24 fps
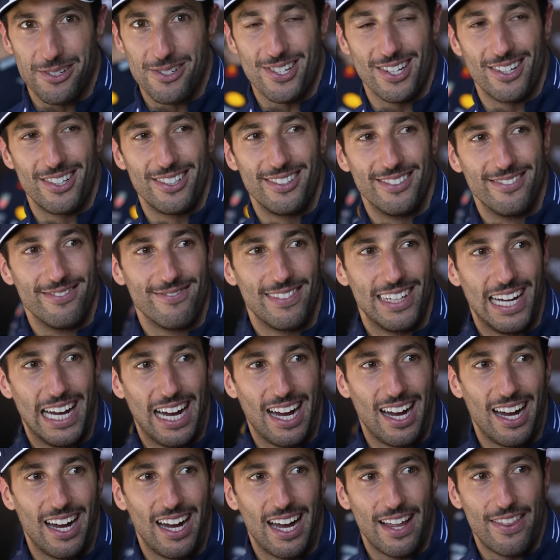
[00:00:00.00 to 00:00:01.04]
So
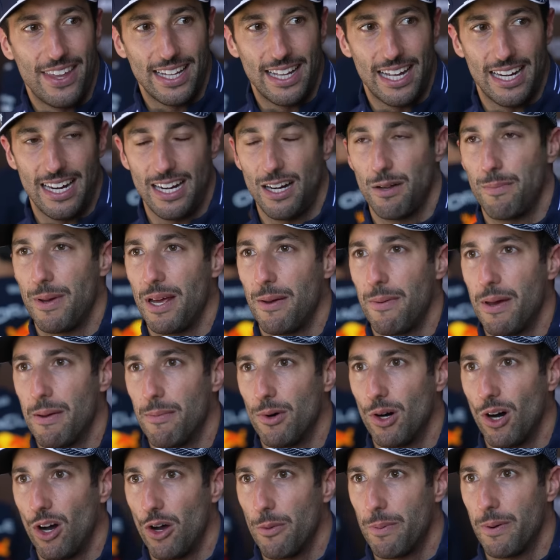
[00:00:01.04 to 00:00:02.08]
uh, I think they need to be a bit
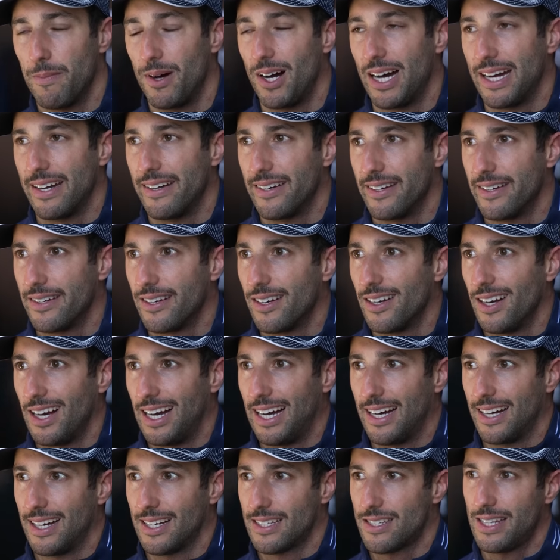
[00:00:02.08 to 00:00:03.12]
more open-minded.
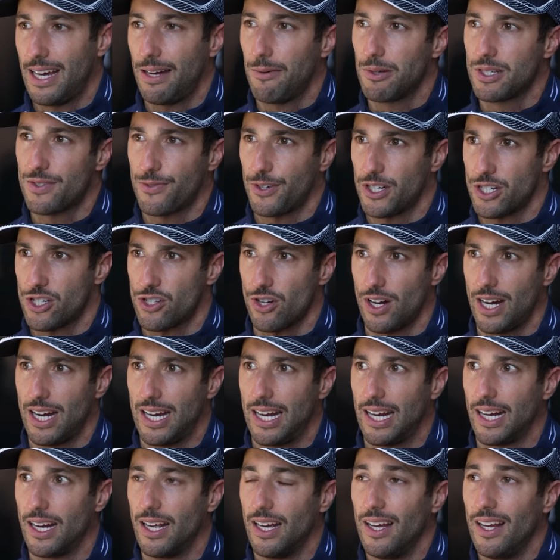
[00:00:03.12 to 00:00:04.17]
Uh, so that was
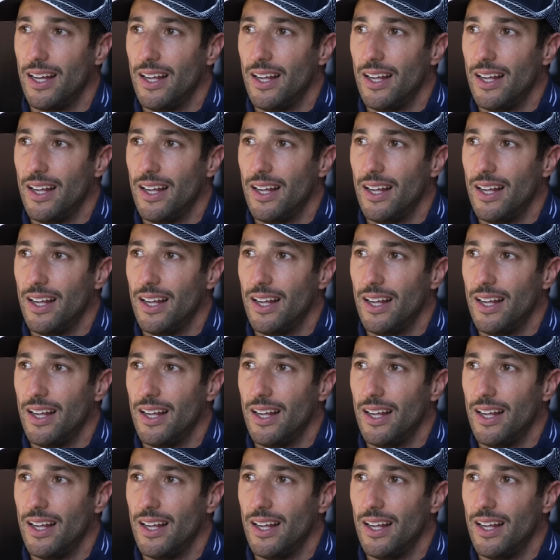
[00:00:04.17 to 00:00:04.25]
frustrating.